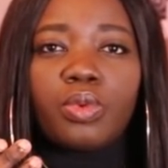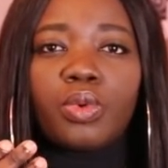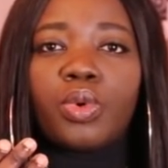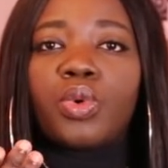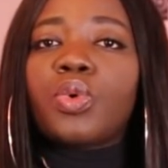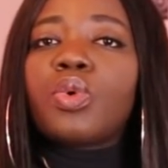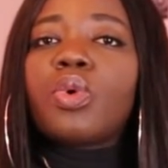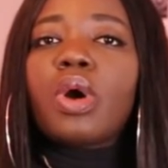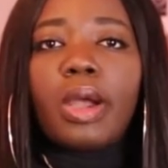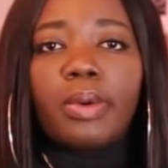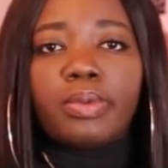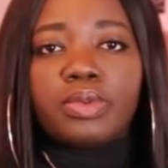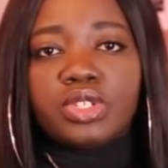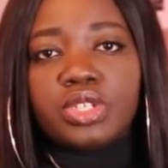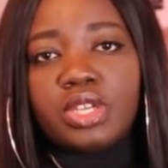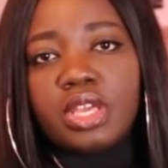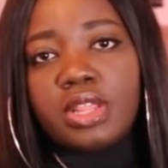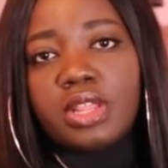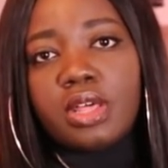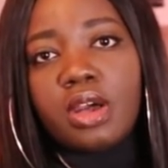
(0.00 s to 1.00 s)
who I would
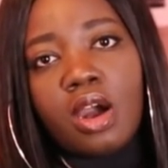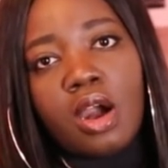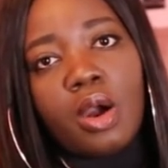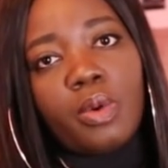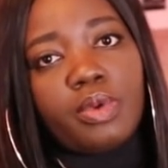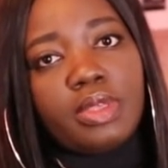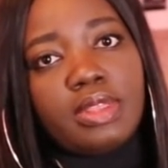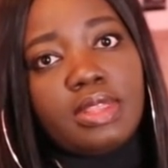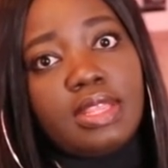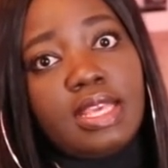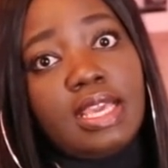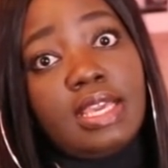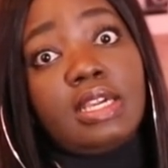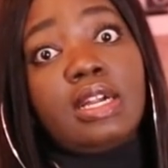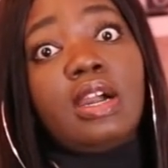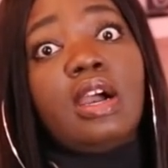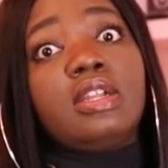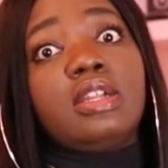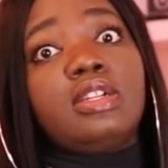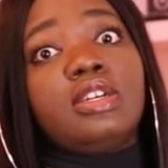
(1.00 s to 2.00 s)
share the art with
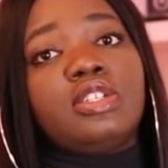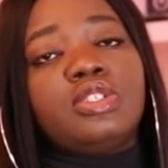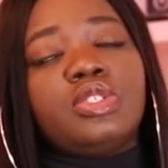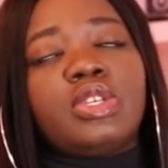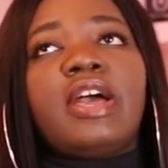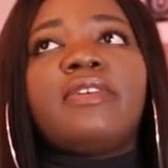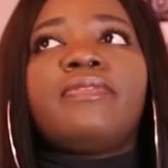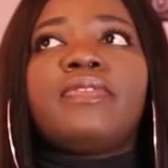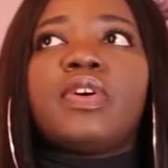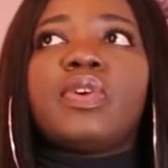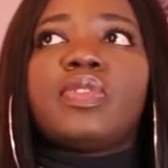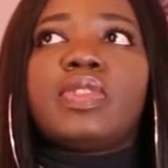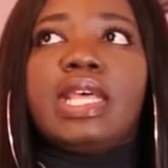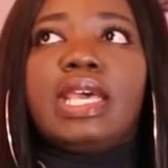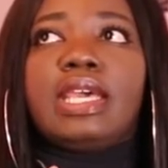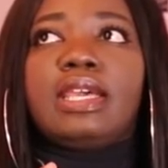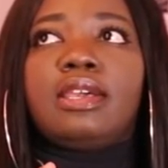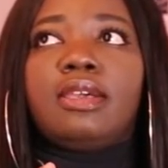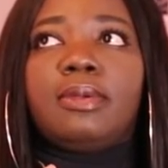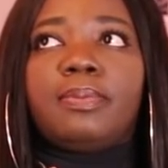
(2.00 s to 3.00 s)
in Ghana. So I felt
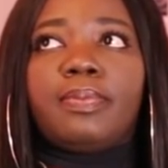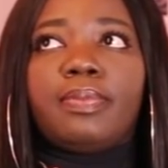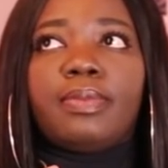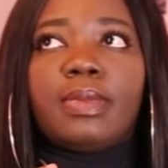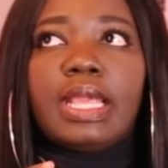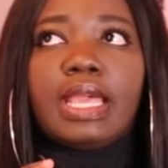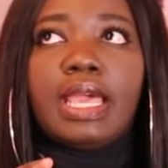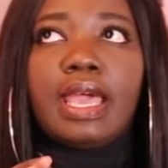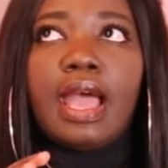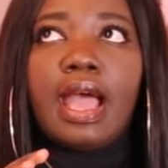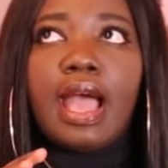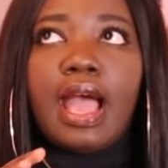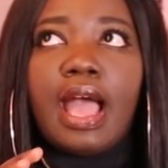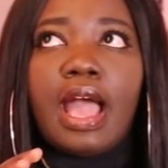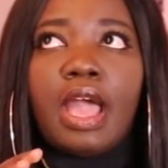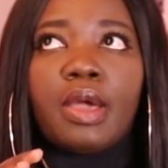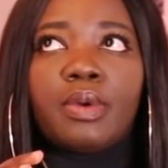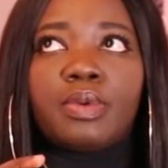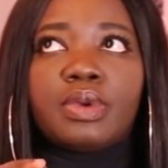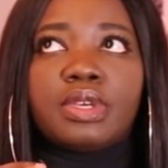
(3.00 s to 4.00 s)
like
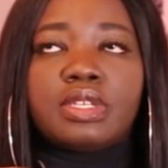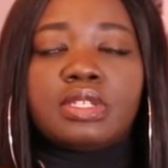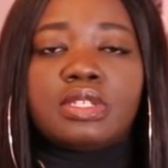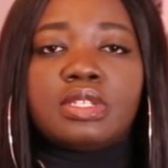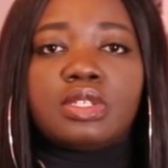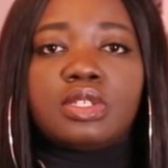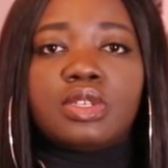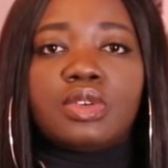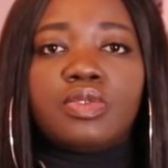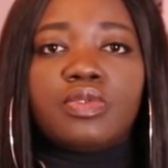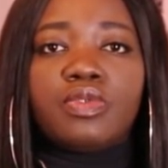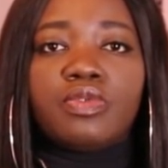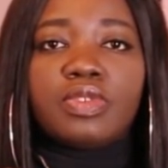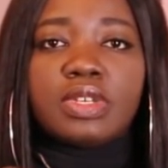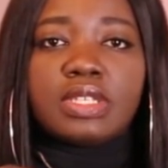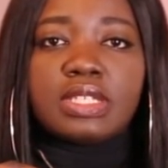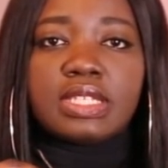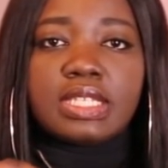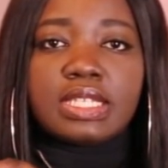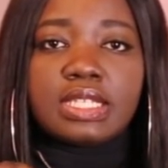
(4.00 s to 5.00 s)
I was
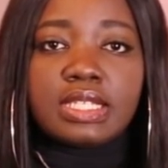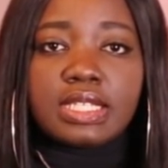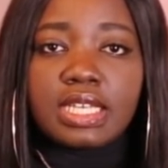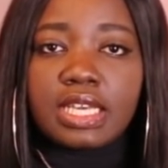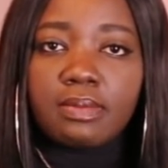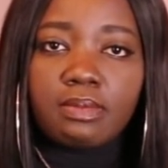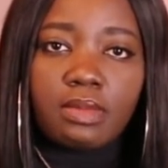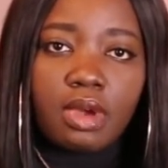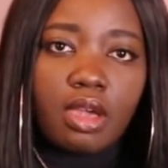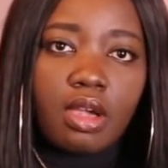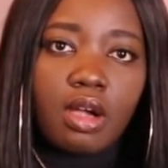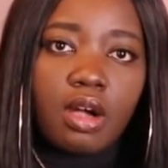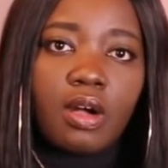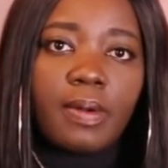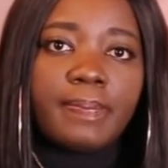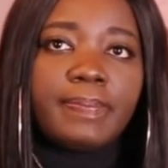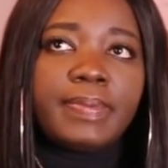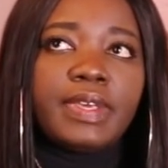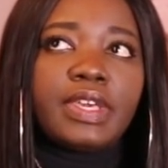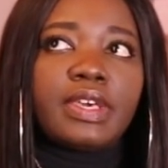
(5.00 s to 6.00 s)
resisting my
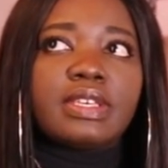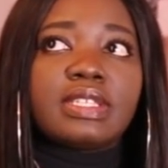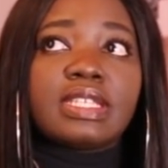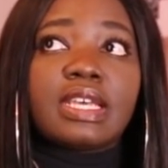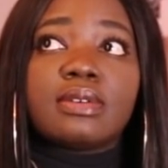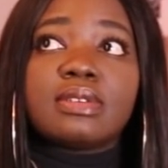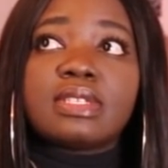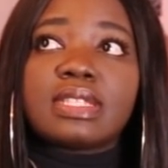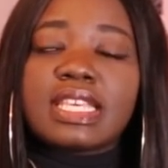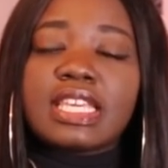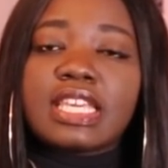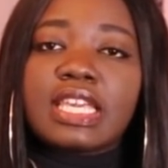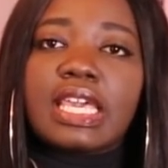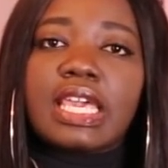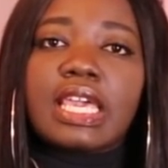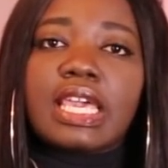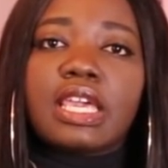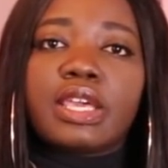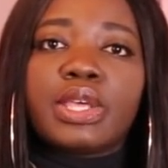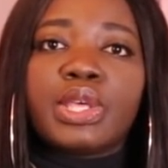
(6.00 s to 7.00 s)
art because I was
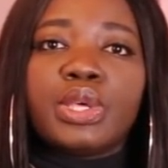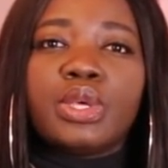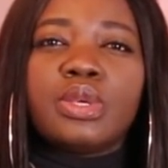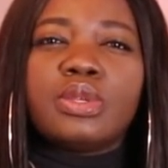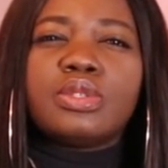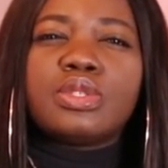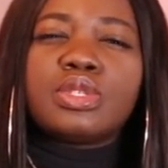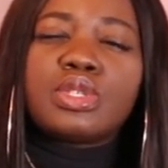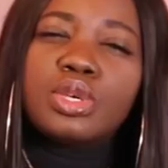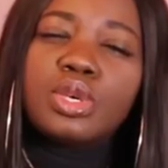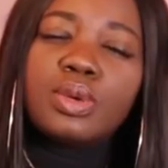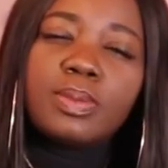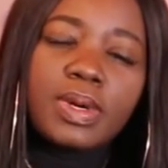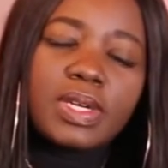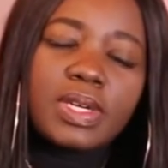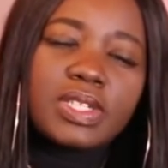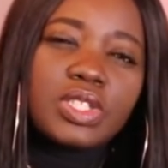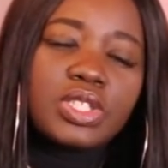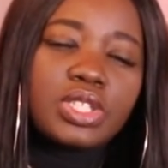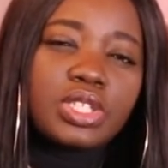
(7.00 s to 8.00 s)
thinking too
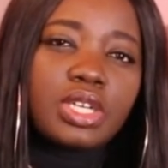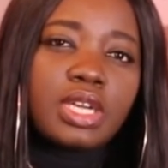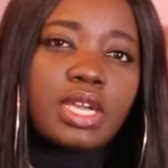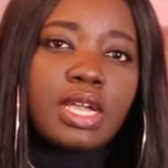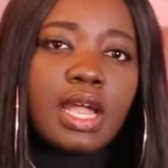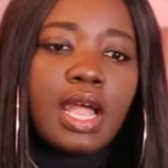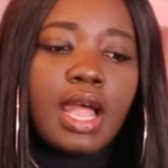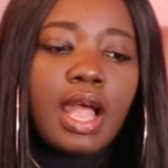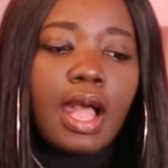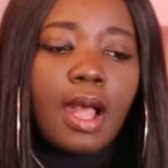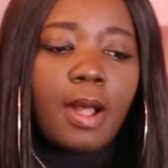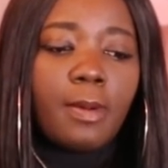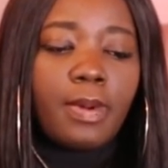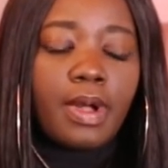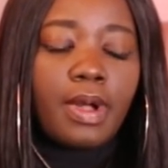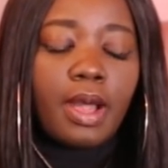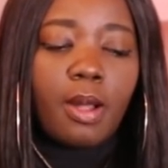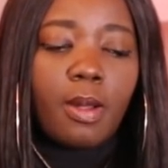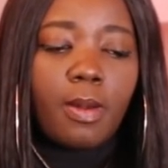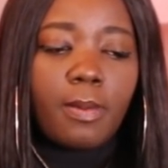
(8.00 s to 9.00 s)
much
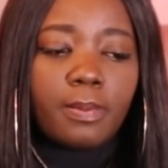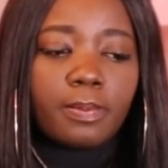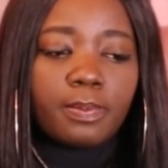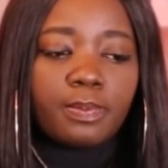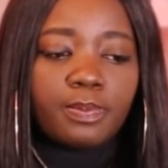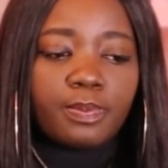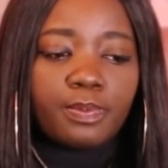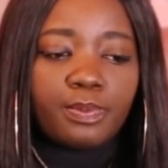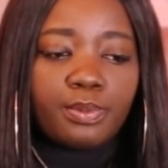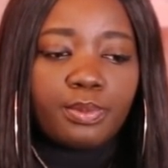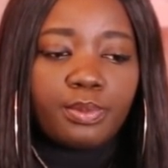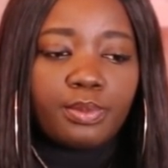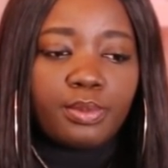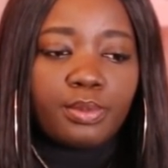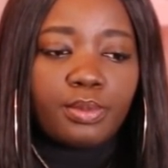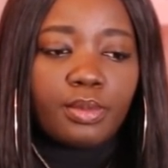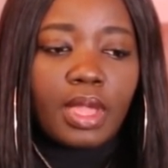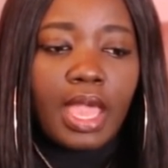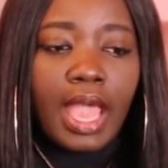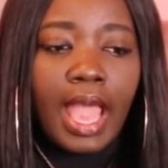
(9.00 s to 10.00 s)
about
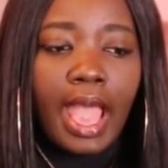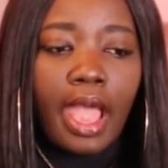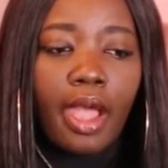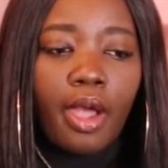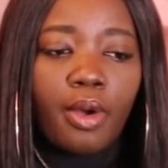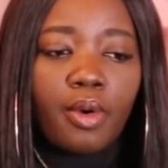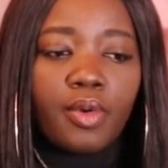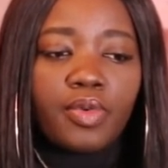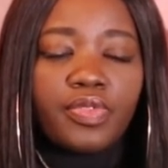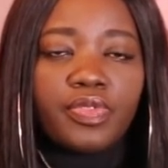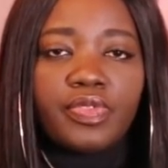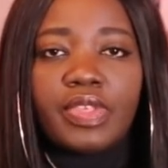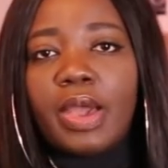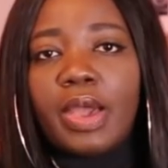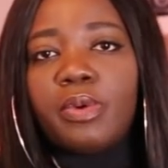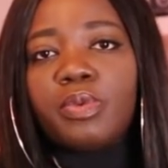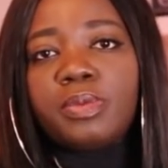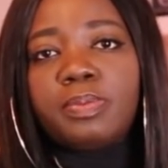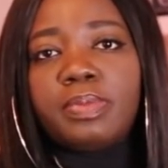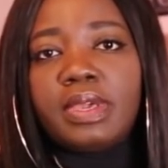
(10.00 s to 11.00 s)
how
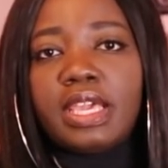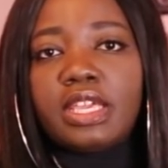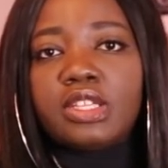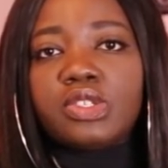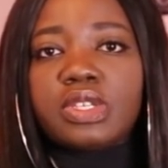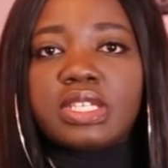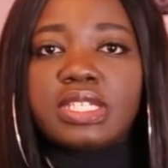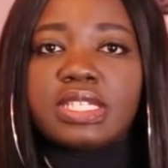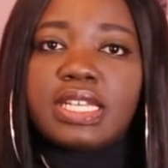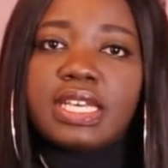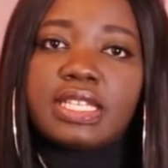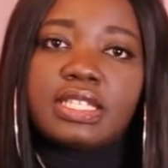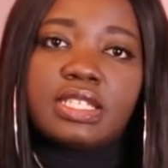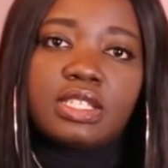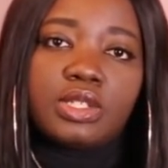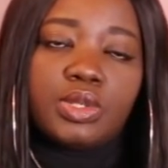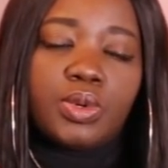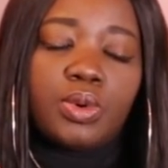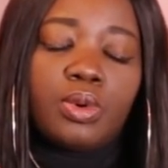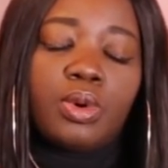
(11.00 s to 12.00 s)
that would be
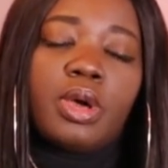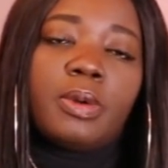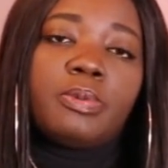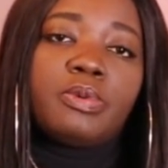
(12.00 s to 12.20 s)
translated or